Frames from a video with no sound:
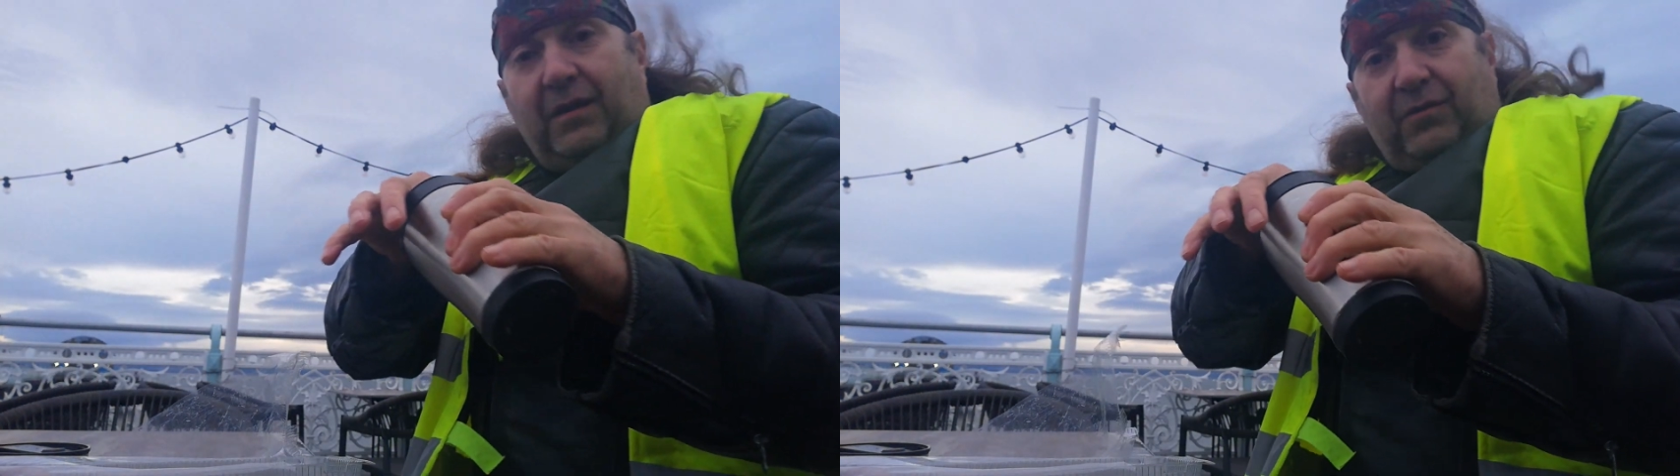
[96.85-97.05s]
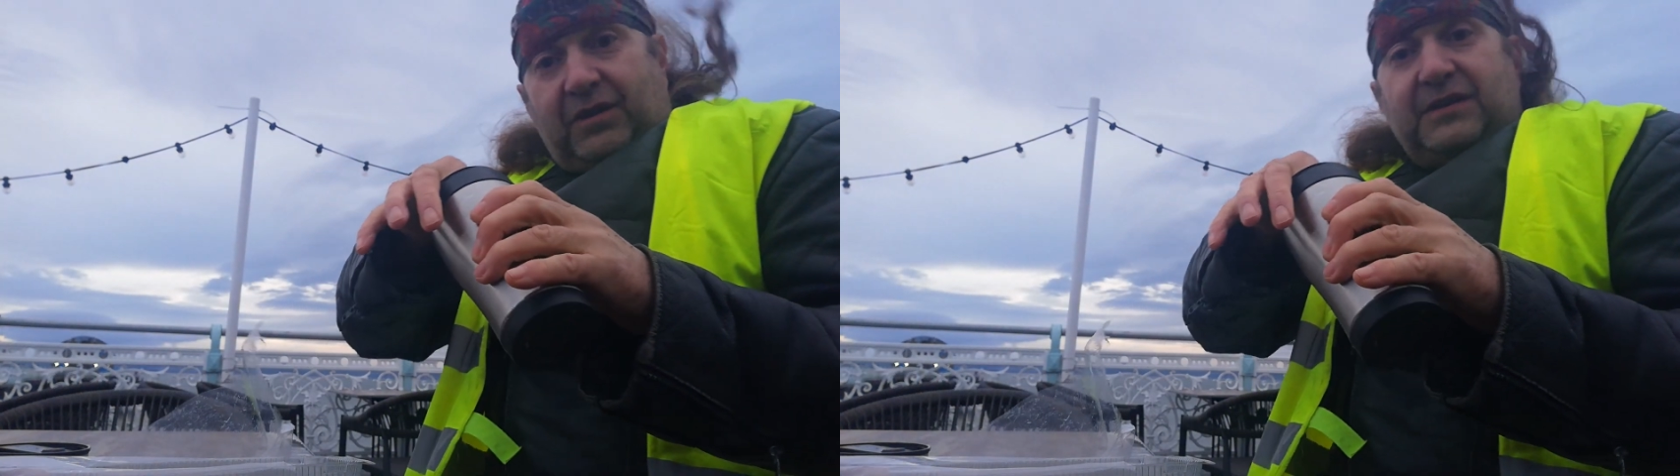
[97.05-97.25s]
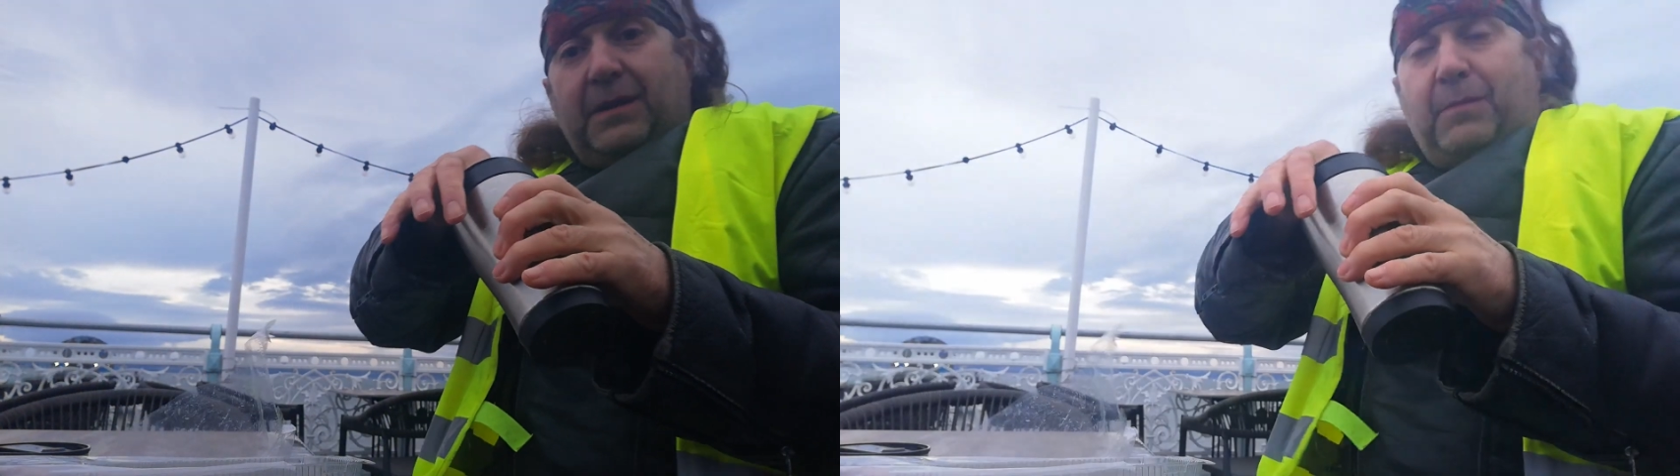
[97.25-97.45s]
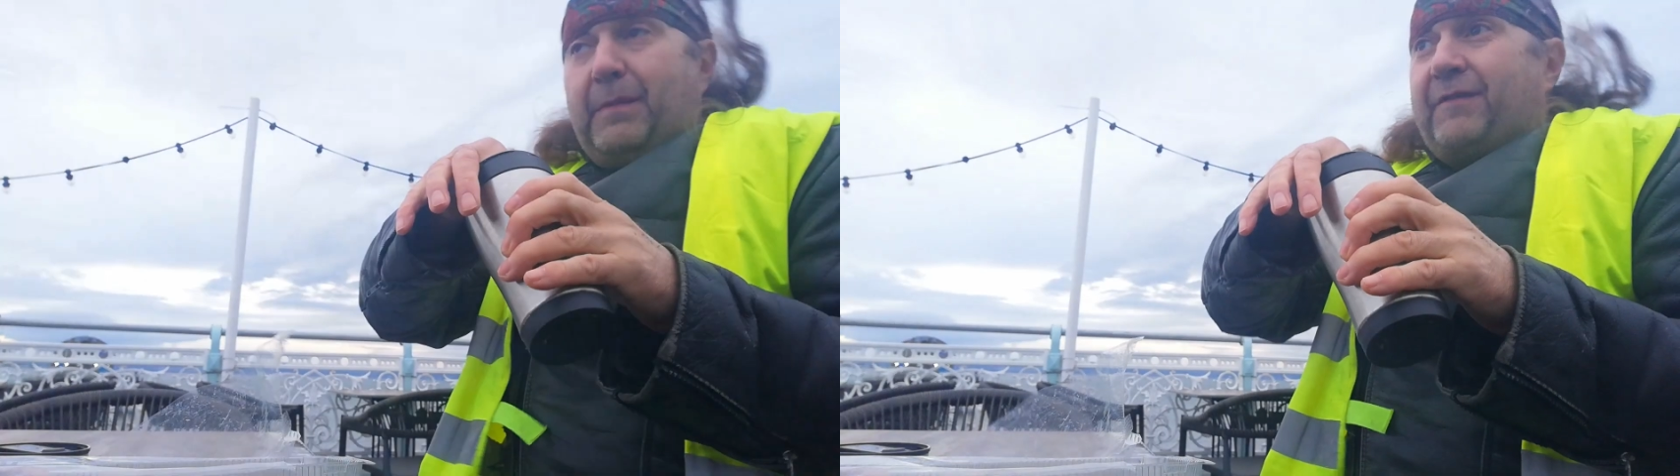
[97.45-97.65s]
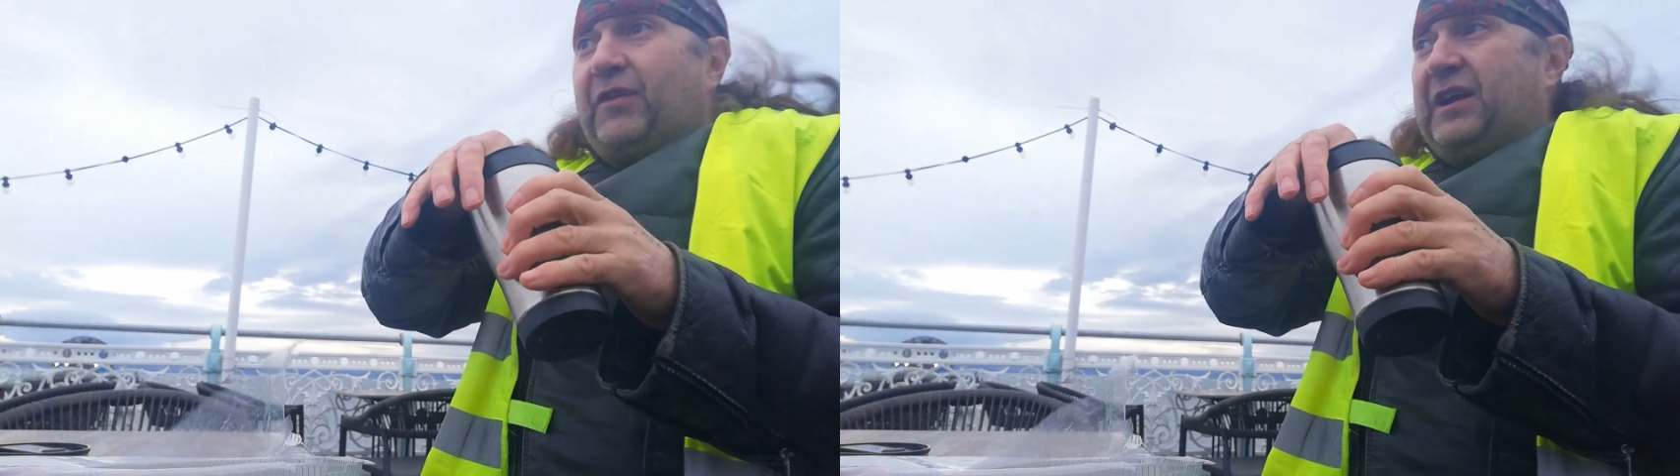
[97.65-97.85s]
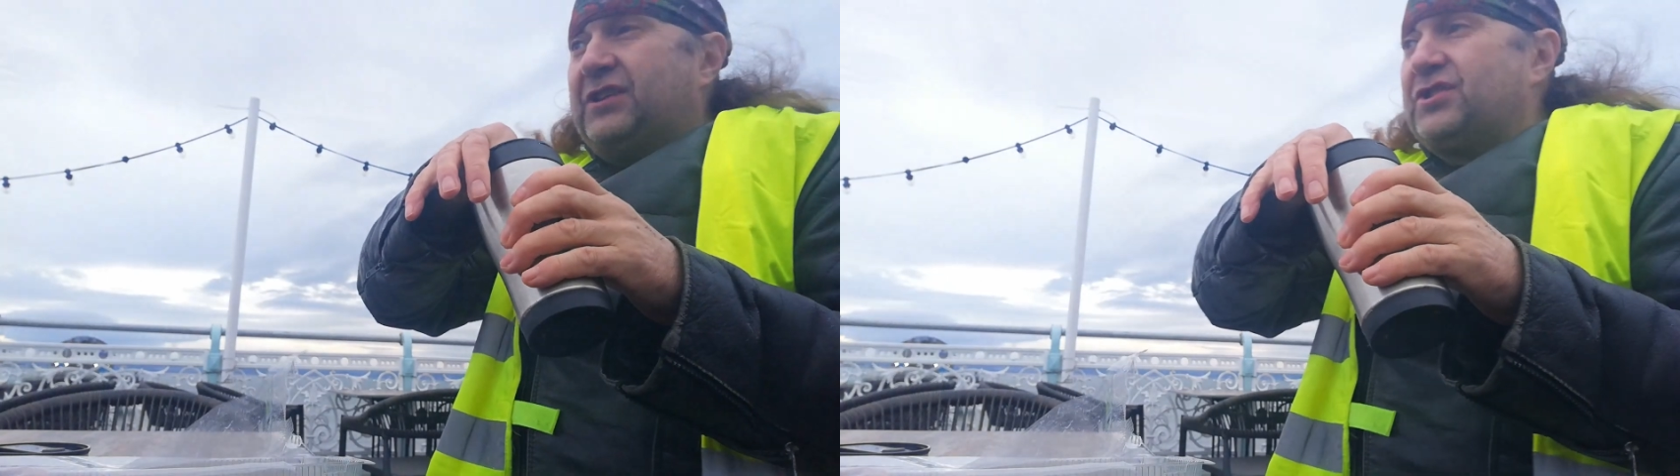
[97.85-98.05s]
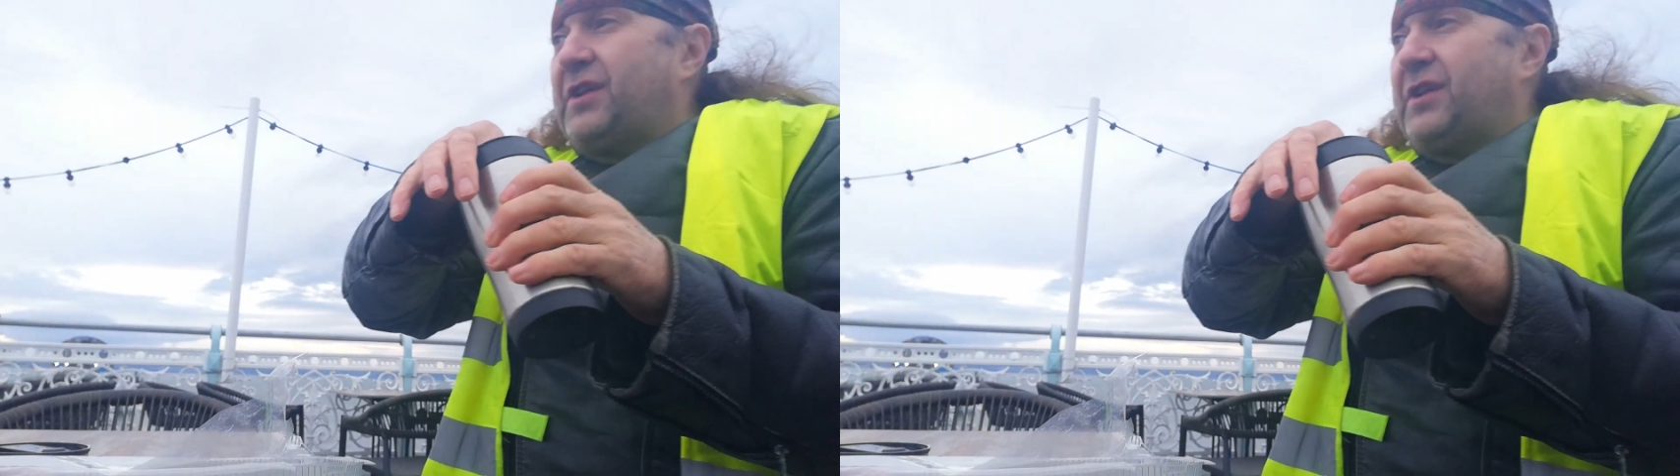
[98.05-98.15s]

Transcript: I'm not gonna dip them in for ages